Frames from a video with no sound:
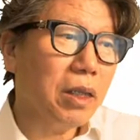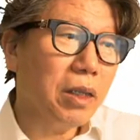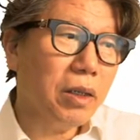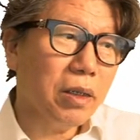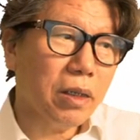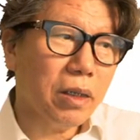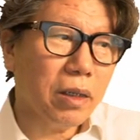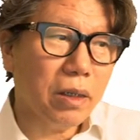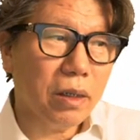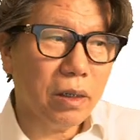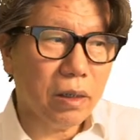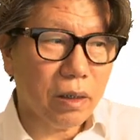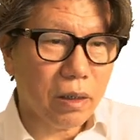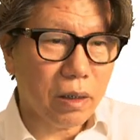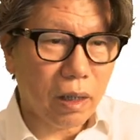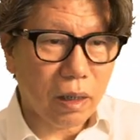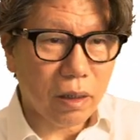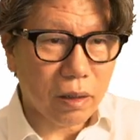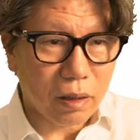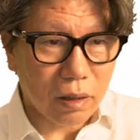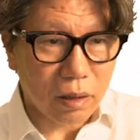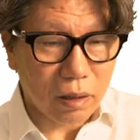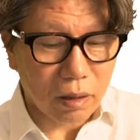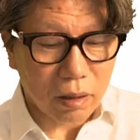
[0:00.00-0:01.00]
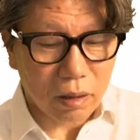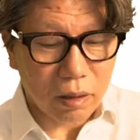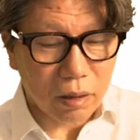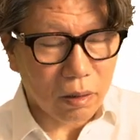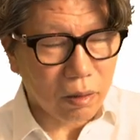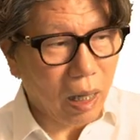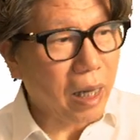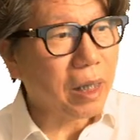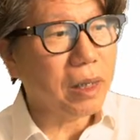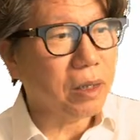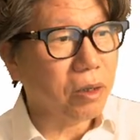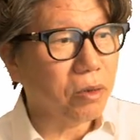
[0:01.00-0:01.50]
it moves to the E point.
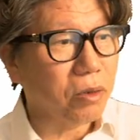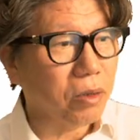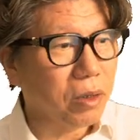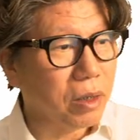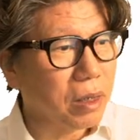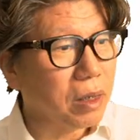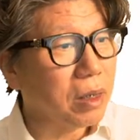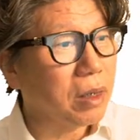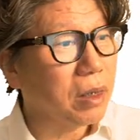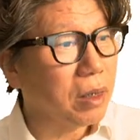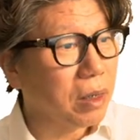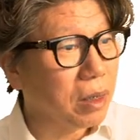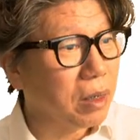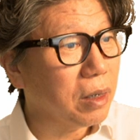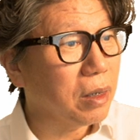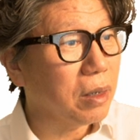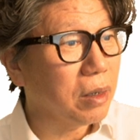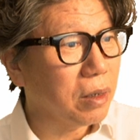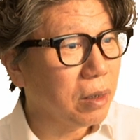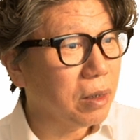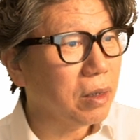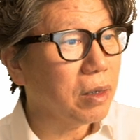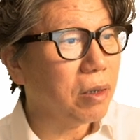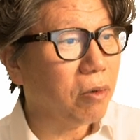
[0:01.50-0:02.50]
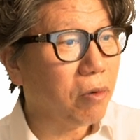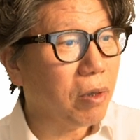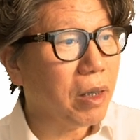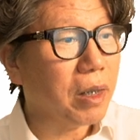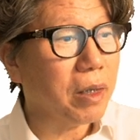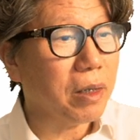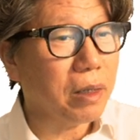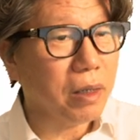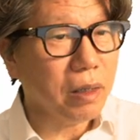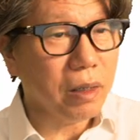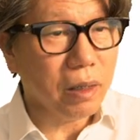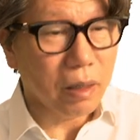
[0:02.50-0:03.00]
They understood this
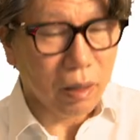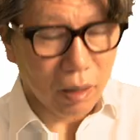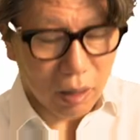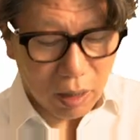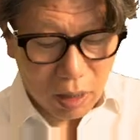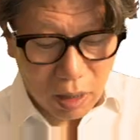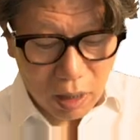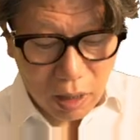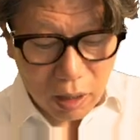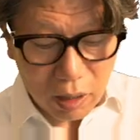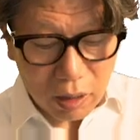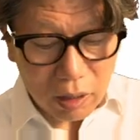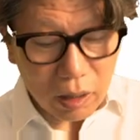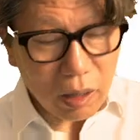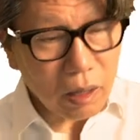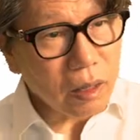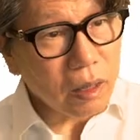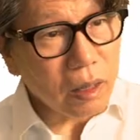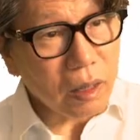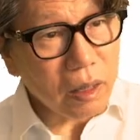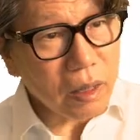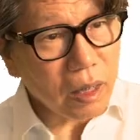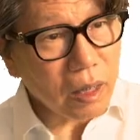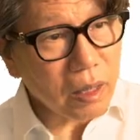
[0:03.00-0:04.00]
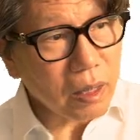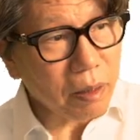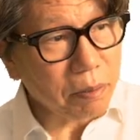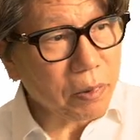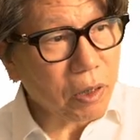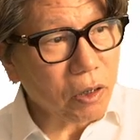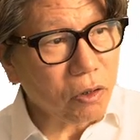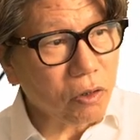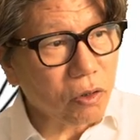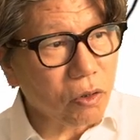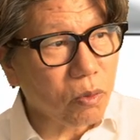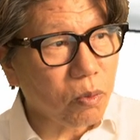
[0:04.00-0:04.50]
phenomenon. When viewed in
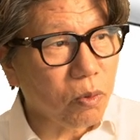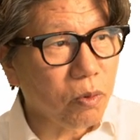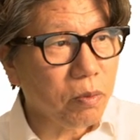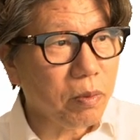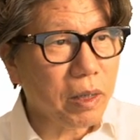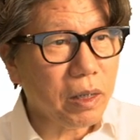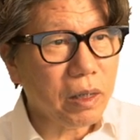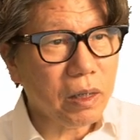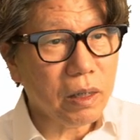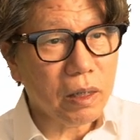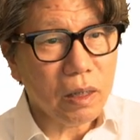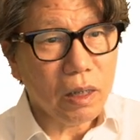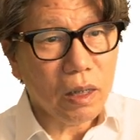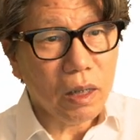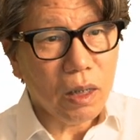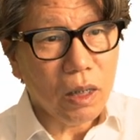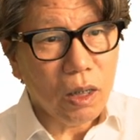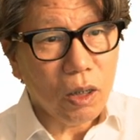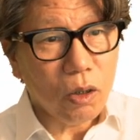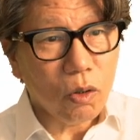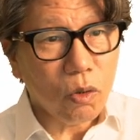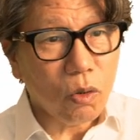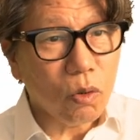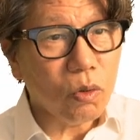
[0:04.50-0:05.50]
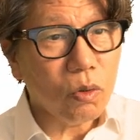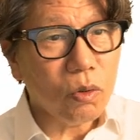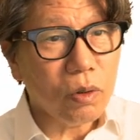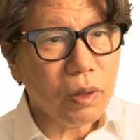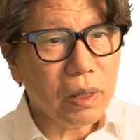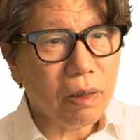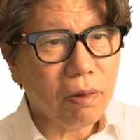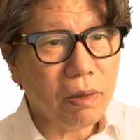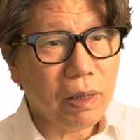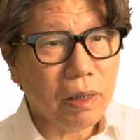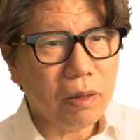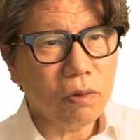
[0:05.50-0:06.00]
3 dimensions, the
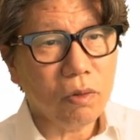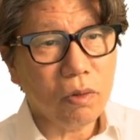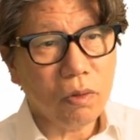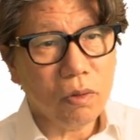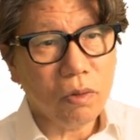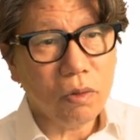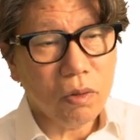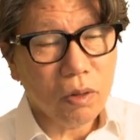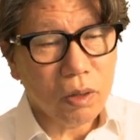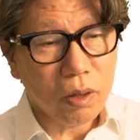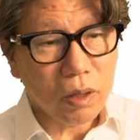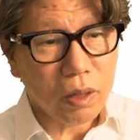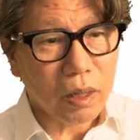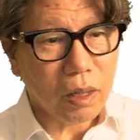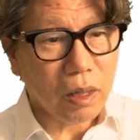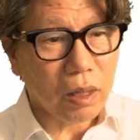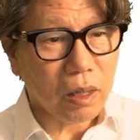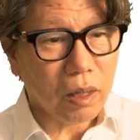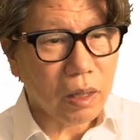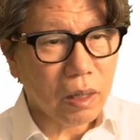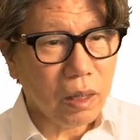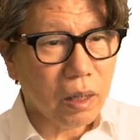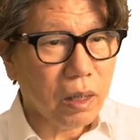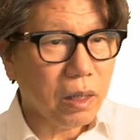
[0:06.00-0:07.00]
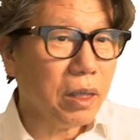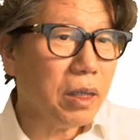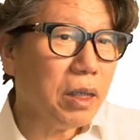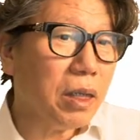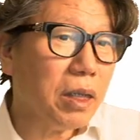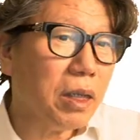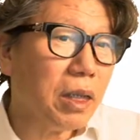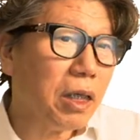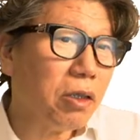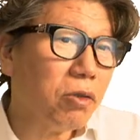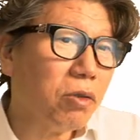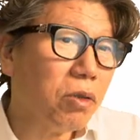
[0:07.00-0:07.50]
spatial trajectory of the
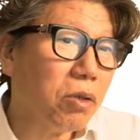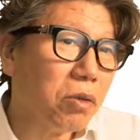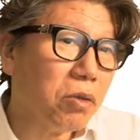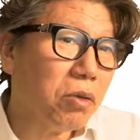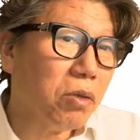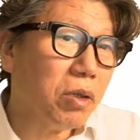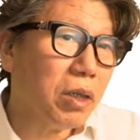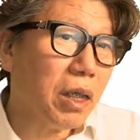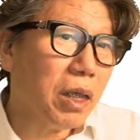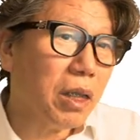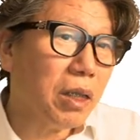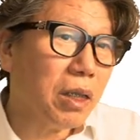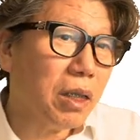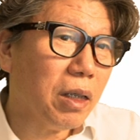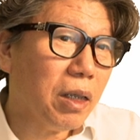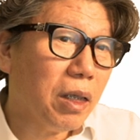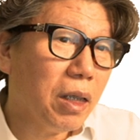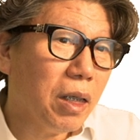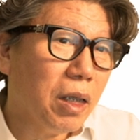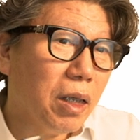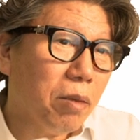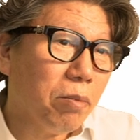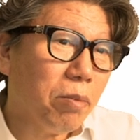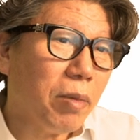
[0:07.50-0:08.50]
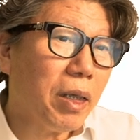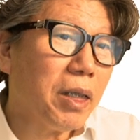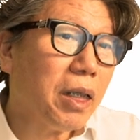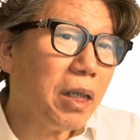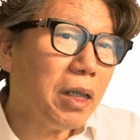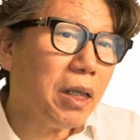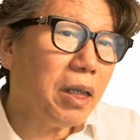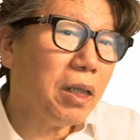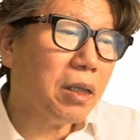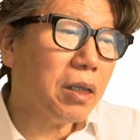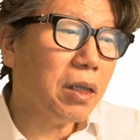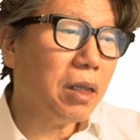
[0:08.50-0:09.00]
mandibular movement can be
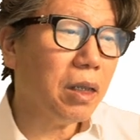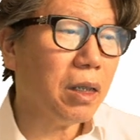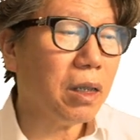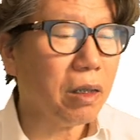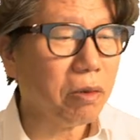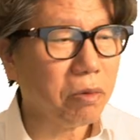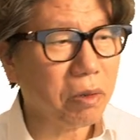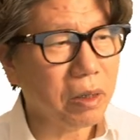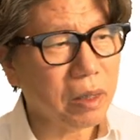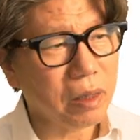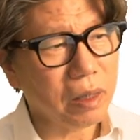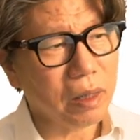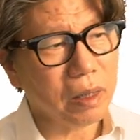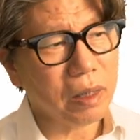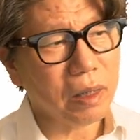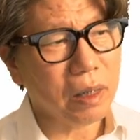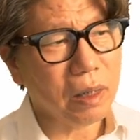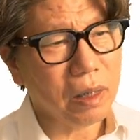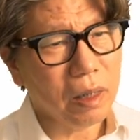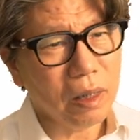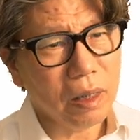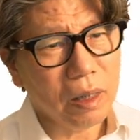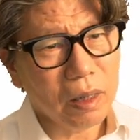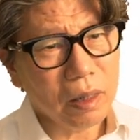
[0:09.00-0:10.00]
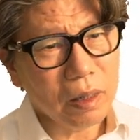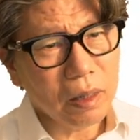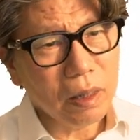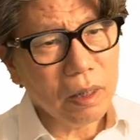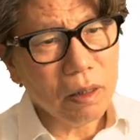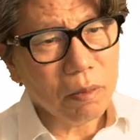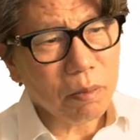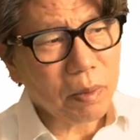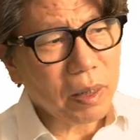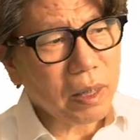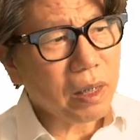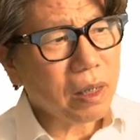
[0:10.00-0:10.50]
recognized, and it is
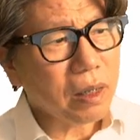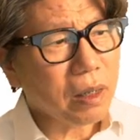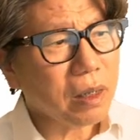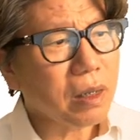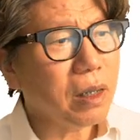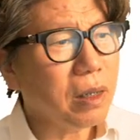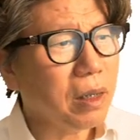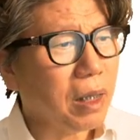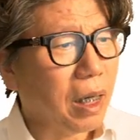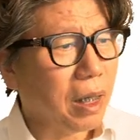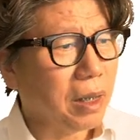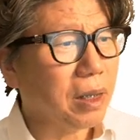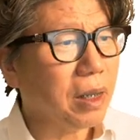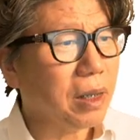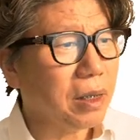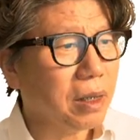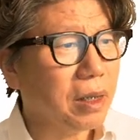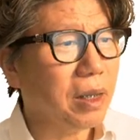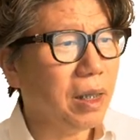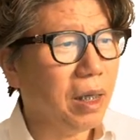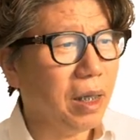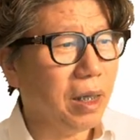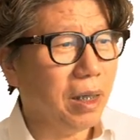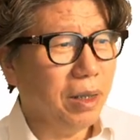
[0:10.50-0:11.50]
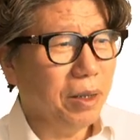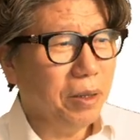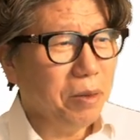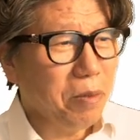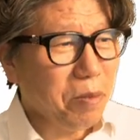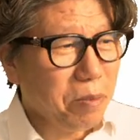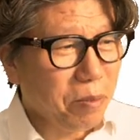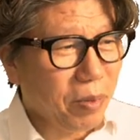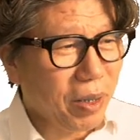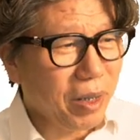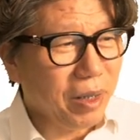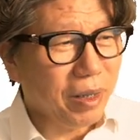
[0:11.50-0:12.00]
visualized in the shape of a banana,
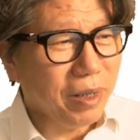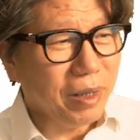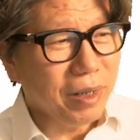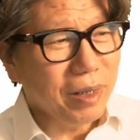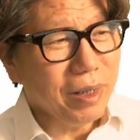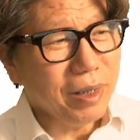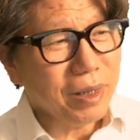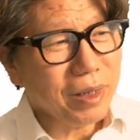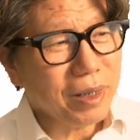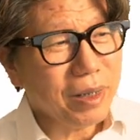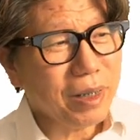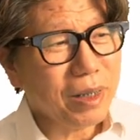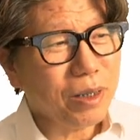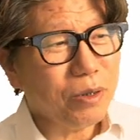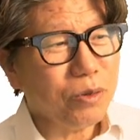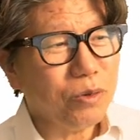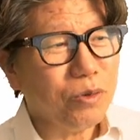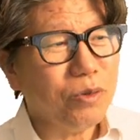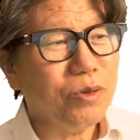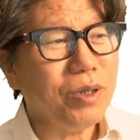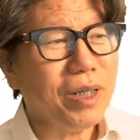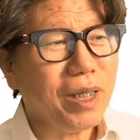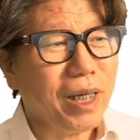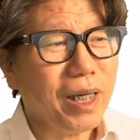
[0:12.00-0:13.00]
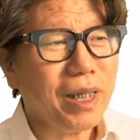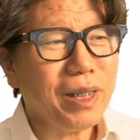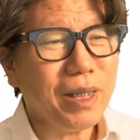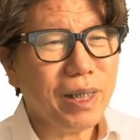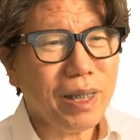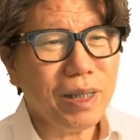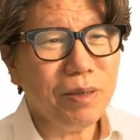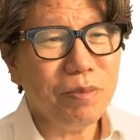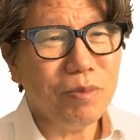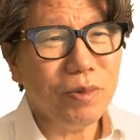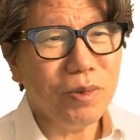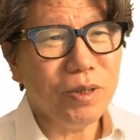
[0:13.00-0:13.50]
although to my eyes it
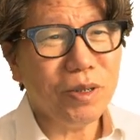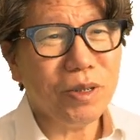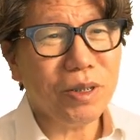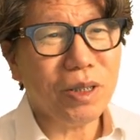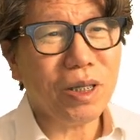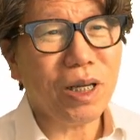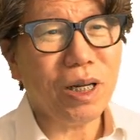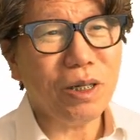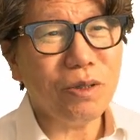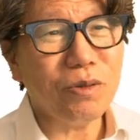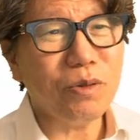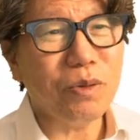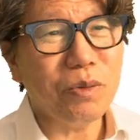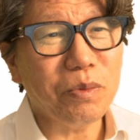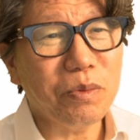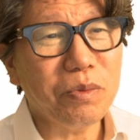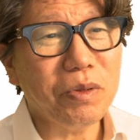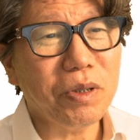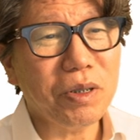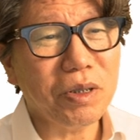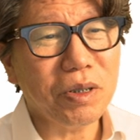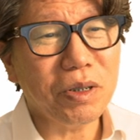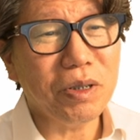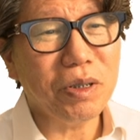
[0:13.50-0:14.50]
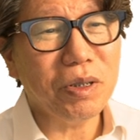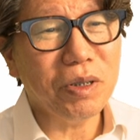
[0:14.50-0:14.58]
does not look like a banana.